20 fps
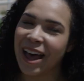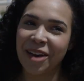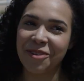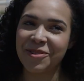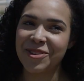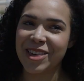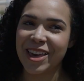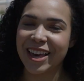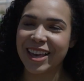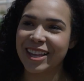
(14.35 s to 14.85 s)
I
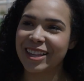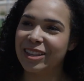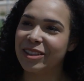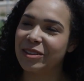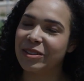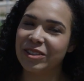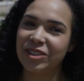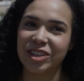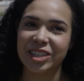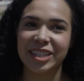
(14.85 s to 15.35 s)
wish I could
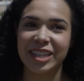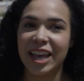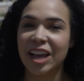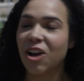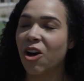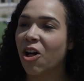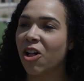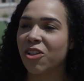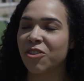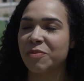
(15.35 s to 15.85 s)
just take
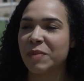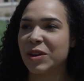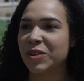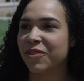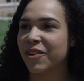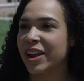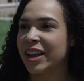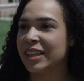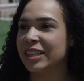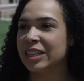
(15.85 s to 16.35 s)
all of my
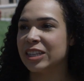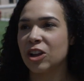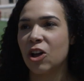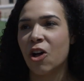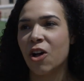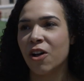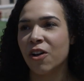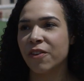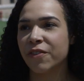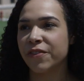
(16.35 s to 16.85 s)
friends and
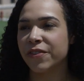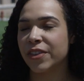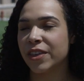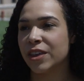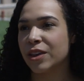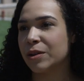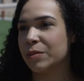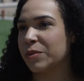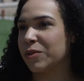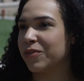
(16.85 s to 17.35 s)
all of
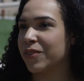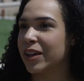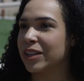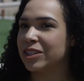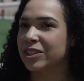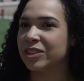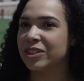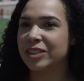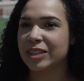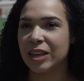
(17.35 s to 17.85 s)
the
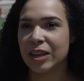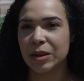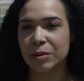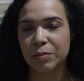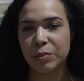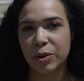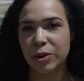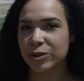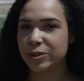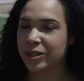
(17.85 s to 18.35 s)
professors
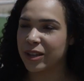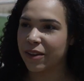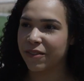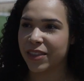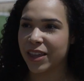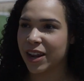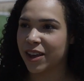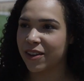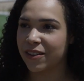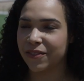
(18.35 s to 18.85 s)
and pro staff
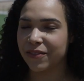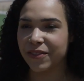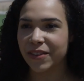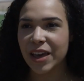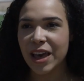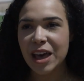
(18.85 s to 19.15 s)
that I've